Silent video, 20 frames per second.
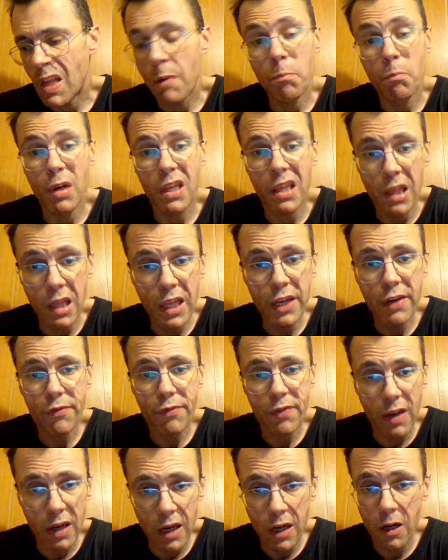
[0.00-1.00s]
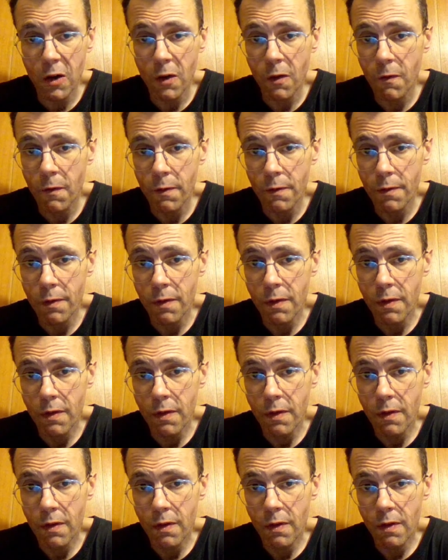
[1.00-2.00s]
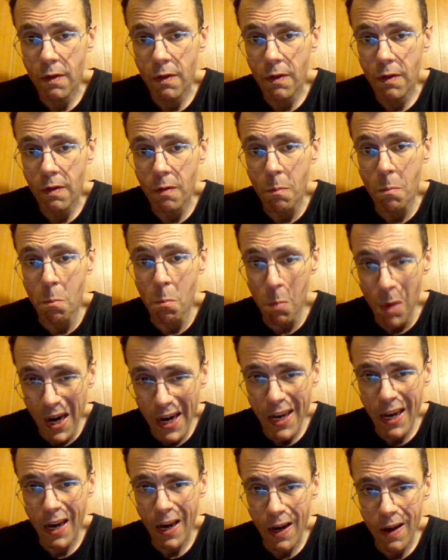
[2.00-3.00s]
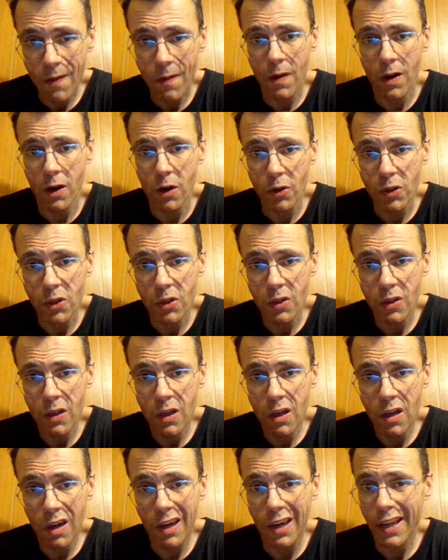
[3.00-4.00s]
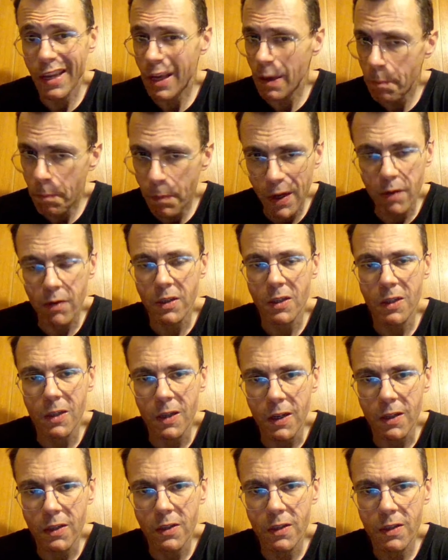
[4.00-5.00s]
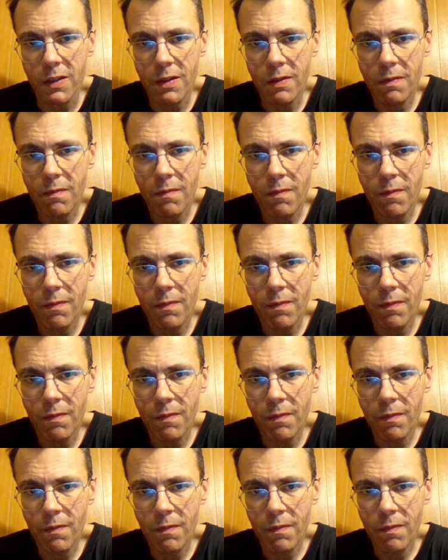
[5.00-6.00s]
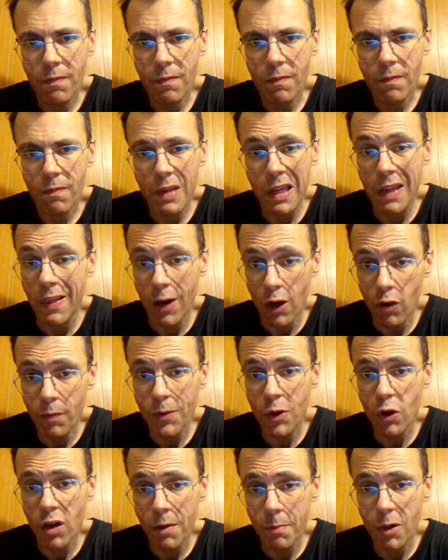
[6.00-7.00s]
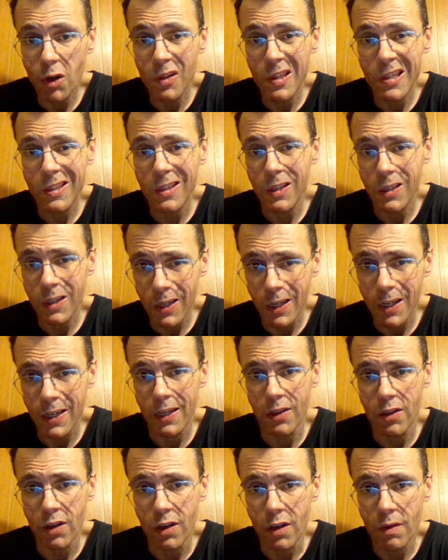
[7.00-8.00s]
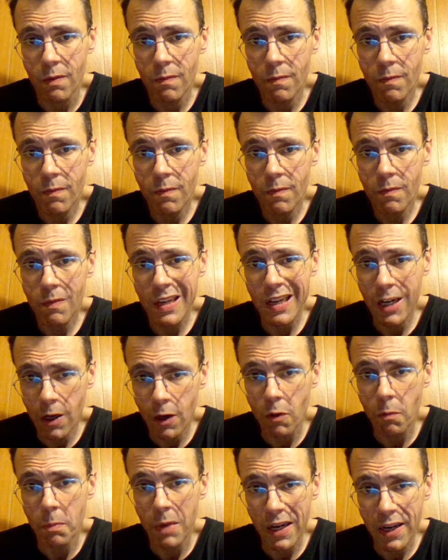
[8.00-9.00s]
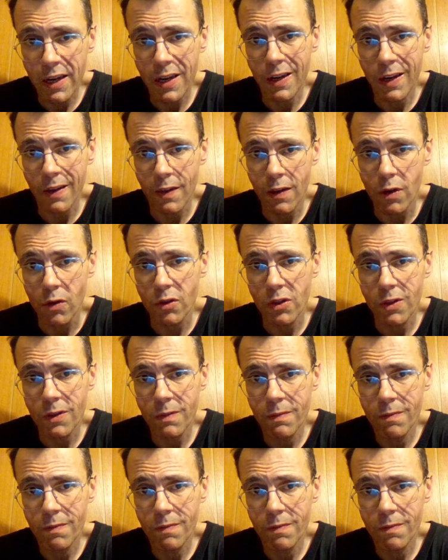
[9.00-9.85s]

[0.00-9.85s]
but lived out of my handouts like a parasite. And now I'm talking about the society out of my handouts.